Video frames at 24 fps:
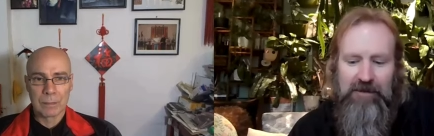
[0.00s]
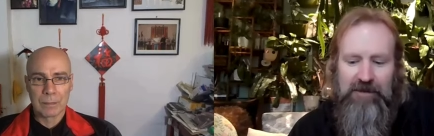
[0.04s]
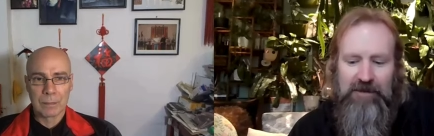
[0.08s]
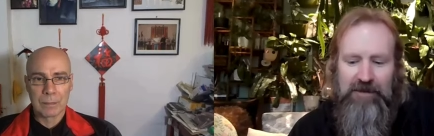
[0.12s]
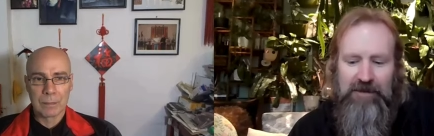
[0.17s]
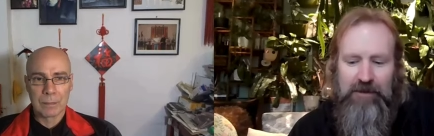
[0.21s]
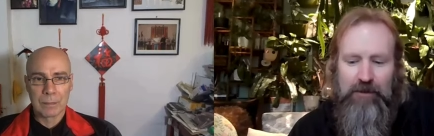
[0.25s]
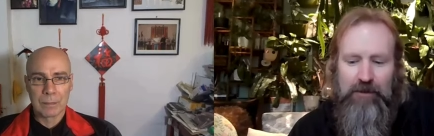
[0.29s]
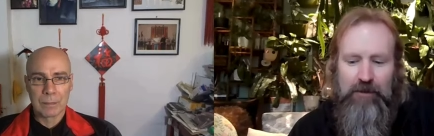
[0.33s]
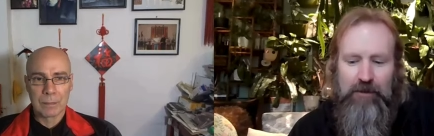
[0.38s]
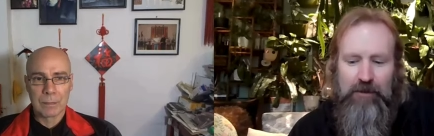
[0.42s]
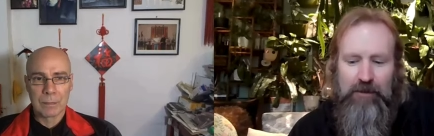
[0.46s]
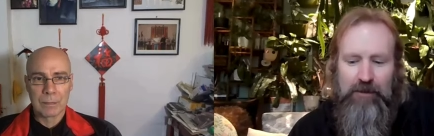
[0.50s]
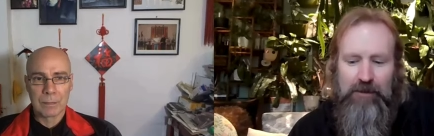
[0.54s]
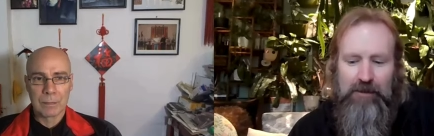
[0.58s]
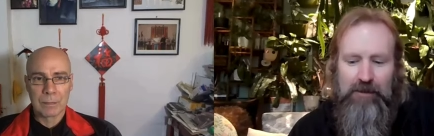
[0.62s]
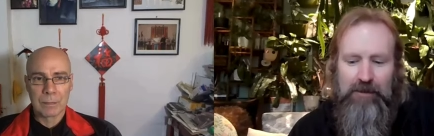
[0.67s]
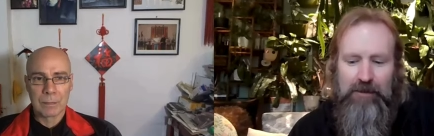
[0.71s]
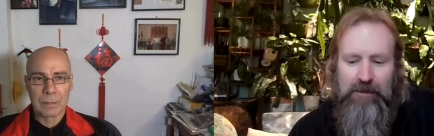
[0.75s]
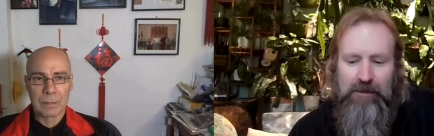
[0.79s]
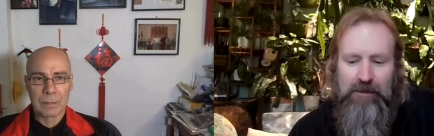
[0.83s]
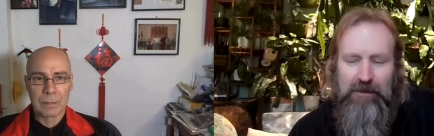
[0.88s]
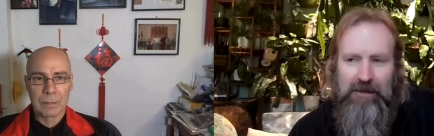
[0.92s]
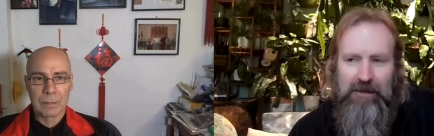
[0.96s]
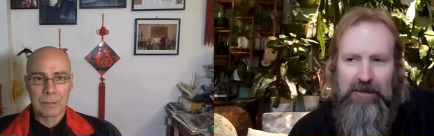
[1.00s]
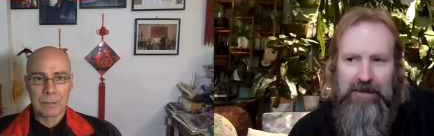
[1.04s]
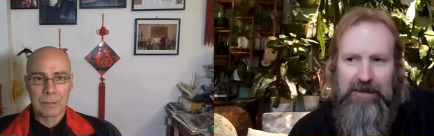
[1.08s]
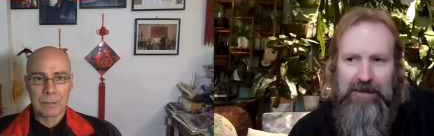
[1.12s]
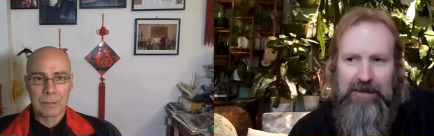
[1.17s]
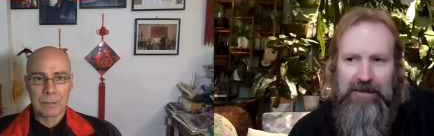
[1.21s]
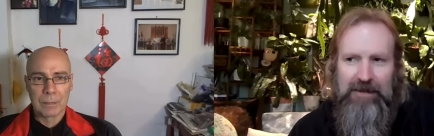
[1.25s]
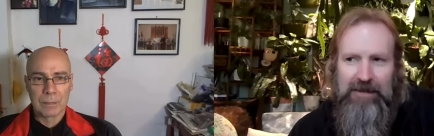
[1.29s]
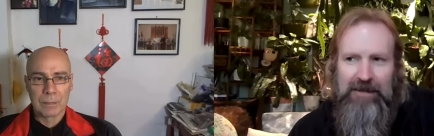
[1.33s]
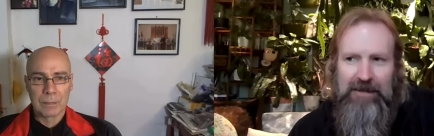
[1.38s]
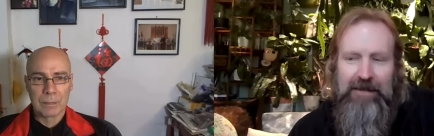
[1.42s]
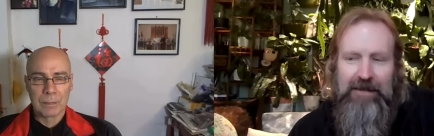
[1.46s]
Speaker 1: so
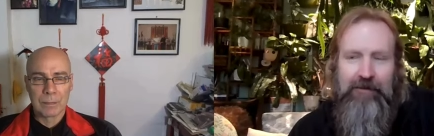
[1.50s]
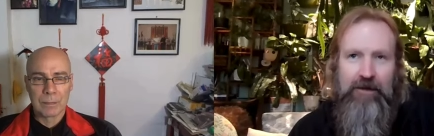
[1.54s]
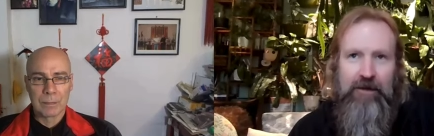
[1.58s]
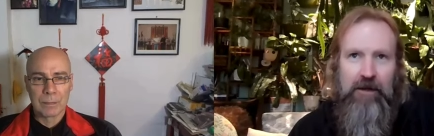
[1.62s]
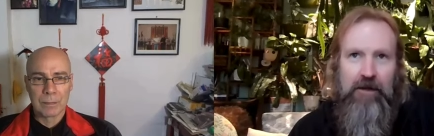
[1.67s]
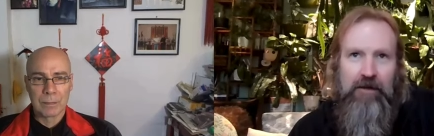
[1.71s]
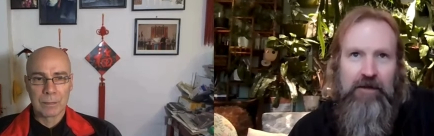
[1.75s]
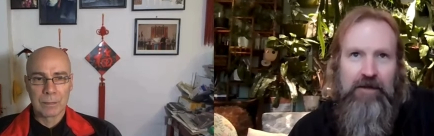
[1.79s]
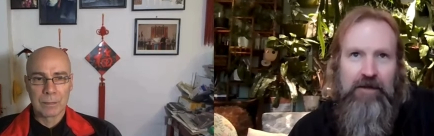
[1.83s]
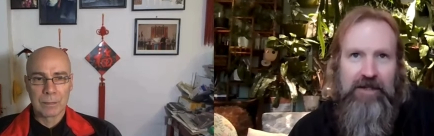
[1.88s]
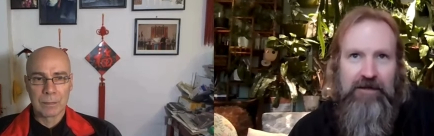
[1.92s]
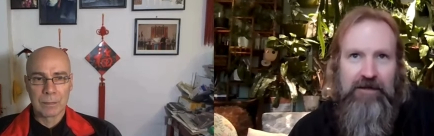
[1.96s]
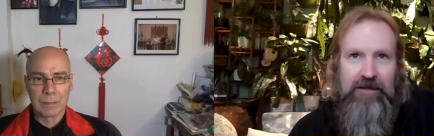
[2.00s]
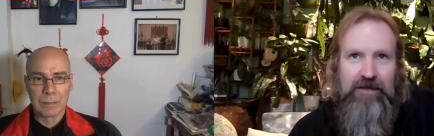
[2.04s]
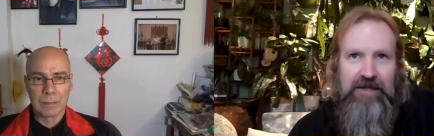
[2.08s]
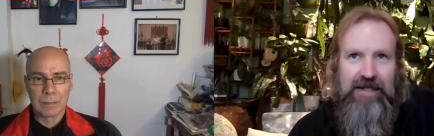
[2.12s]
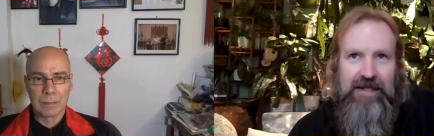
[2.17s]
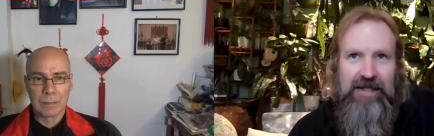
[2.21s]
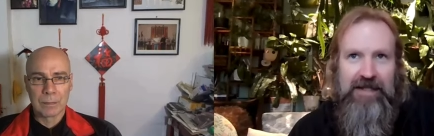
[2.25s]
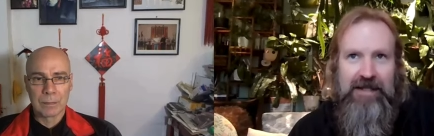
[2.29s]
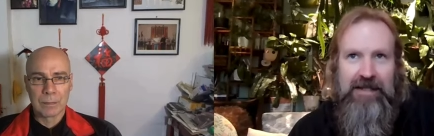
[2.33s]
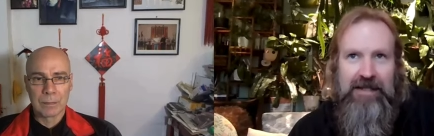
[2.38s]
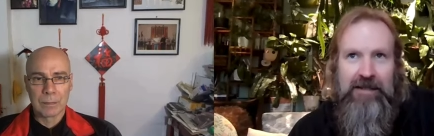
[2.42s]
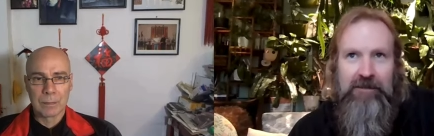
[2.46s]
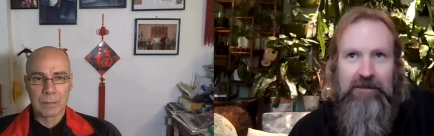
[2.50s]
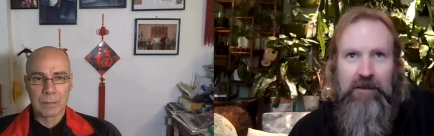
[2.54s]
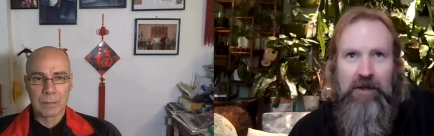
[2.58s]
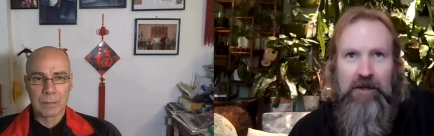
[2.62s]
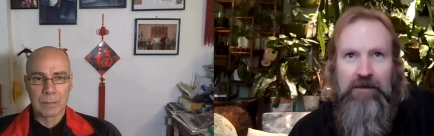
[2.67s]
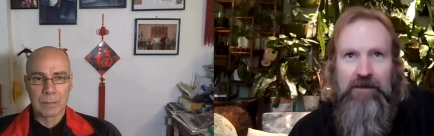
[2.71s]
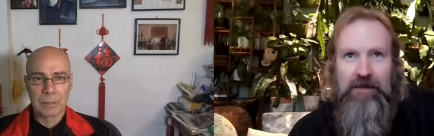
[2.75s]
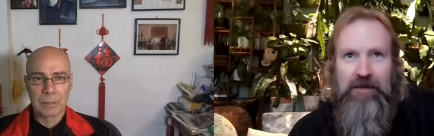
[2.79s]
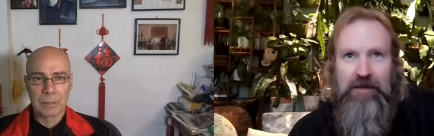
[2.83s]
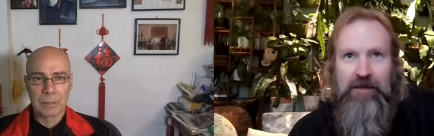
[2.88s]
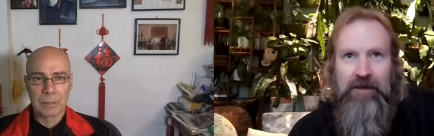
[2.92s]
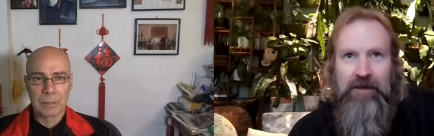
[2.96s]
given all that you've
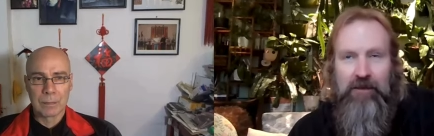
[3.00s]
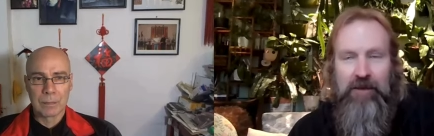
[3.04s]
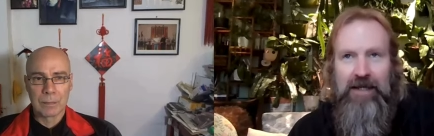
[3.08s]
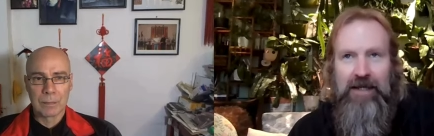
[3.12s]
seen both in the